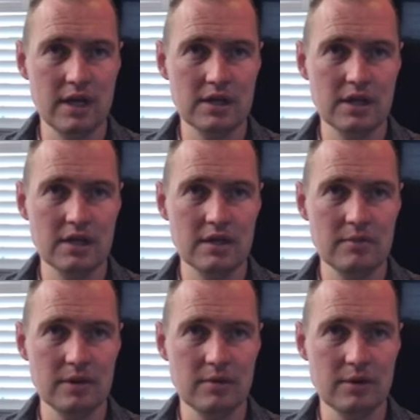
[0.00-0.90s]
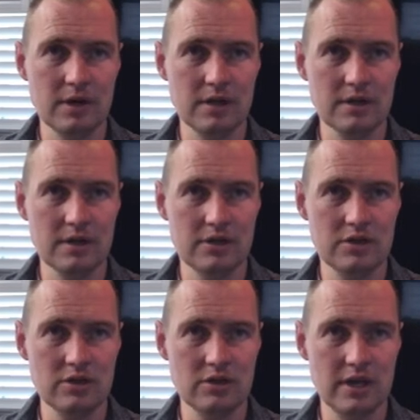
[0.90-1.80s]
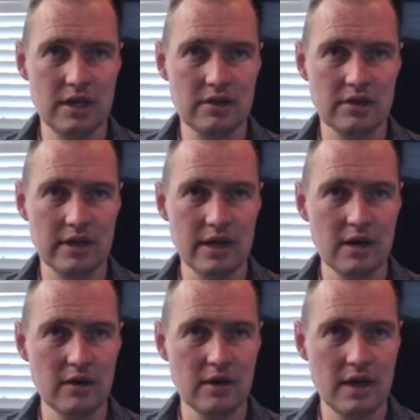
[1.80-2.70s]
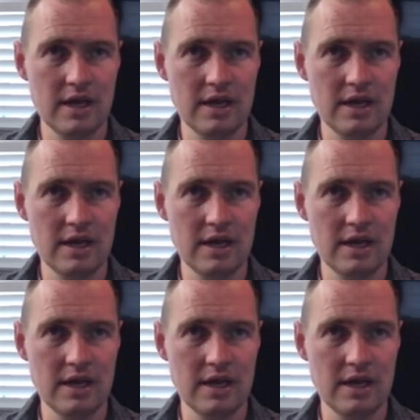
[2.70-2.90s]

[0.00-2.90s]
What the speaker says: that's going to leave me with 2's canceling out,